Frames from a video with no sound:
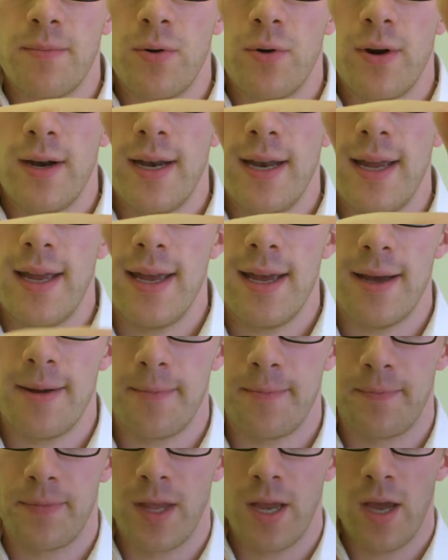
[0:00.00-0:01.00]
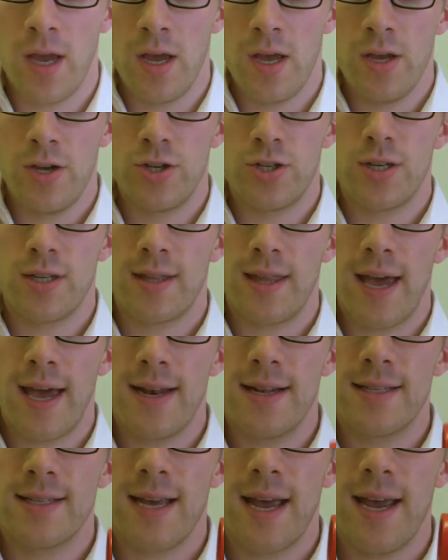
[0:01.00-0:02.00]
point here. You should
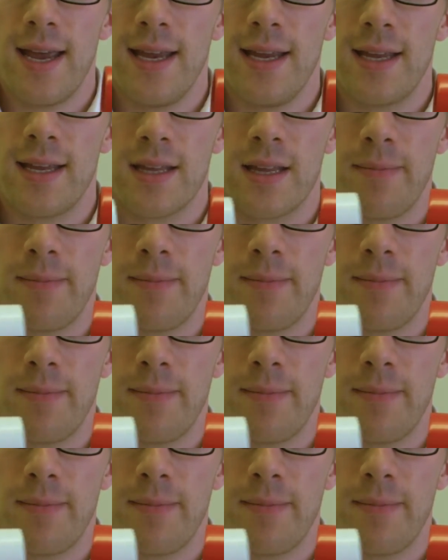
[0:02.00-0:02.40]
then take